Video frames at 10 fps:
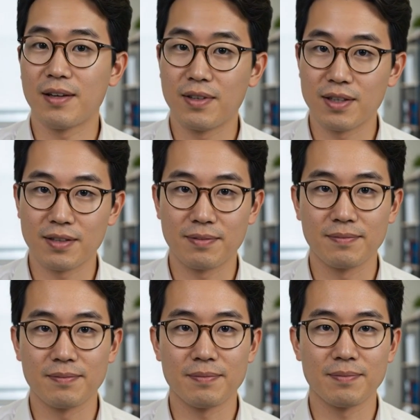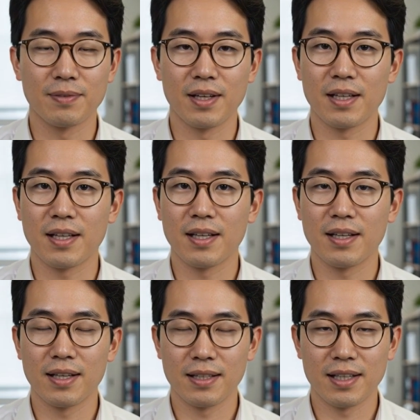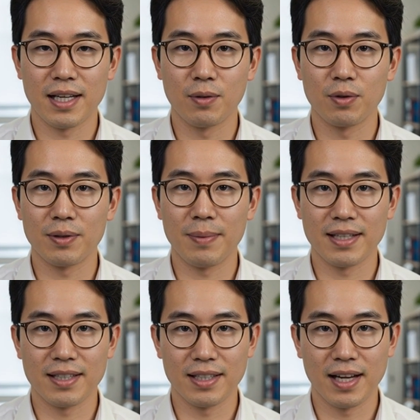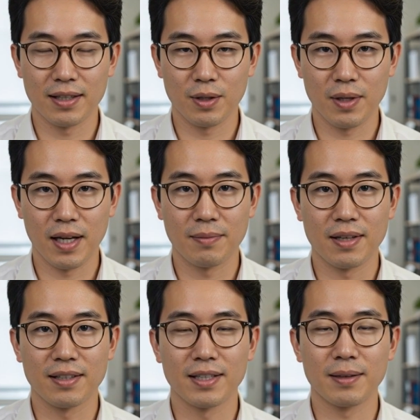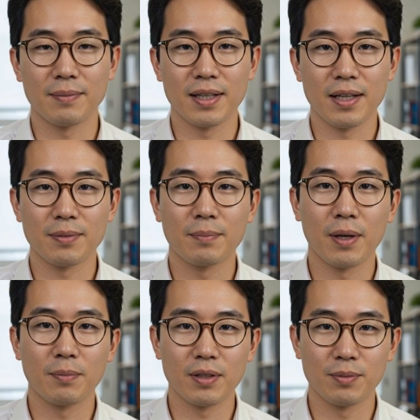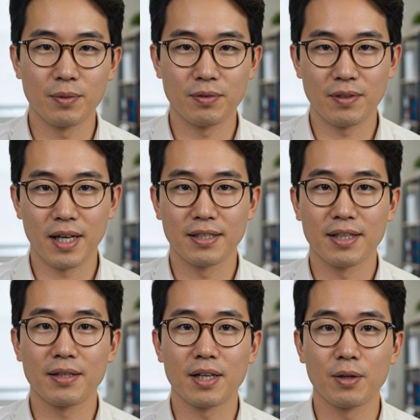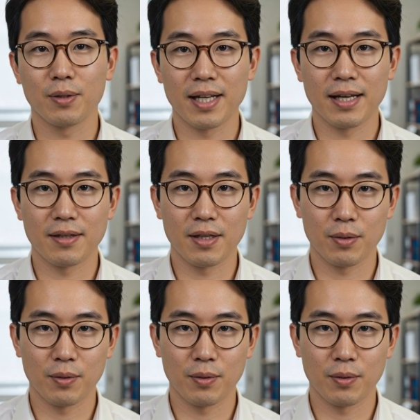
that friction. Anyone with basic technical competence can pick up the published proof-of-concept code and have a